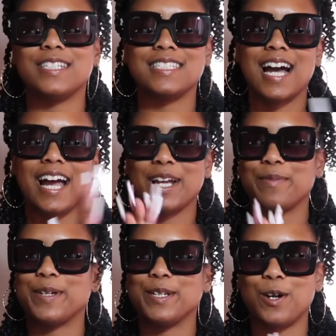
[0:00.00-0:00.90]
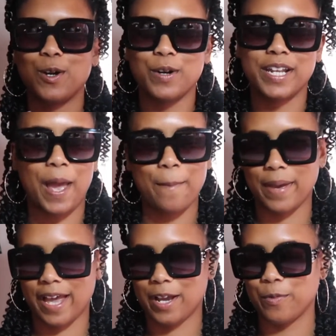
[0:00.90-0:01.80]
It is I, Capri Nicole, and I'm
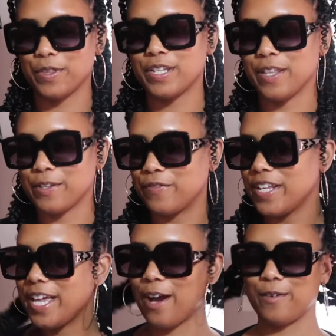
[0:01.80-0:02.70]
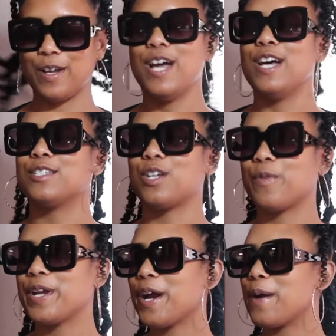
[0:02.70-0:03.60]
back with another video. So
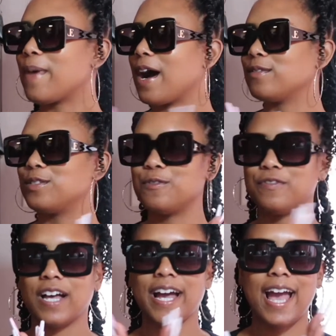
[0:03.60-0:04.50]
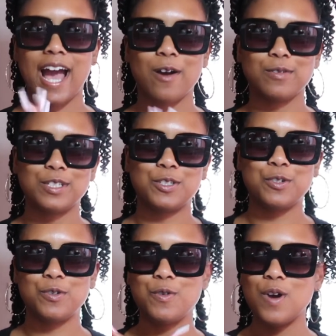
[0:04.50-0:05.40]
we are about to fly out
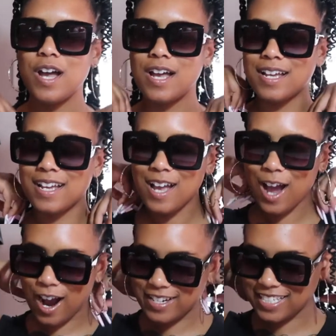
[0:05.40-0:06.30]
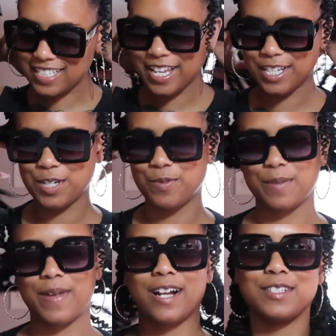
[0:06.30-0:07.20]
to our destination,
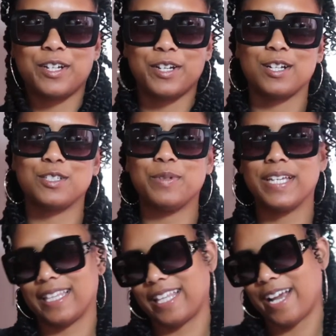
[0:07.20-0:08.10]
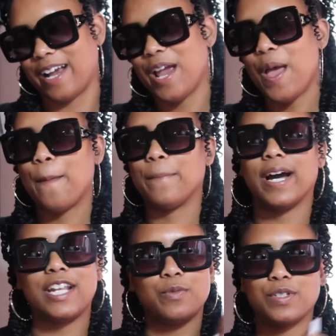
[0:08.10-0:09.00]
which I'm not gonna tell y'all until we get there.
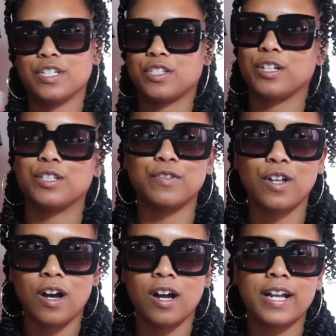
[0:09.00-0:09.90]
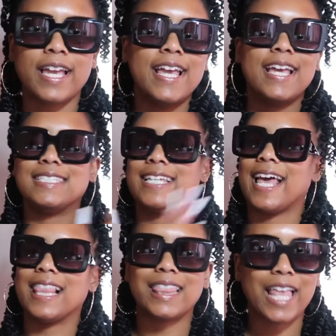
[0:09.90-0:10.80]
But I just wanted to start the vlog, say
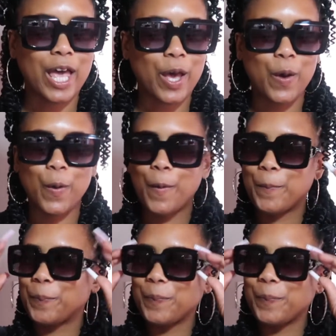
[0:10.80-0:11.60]
hello.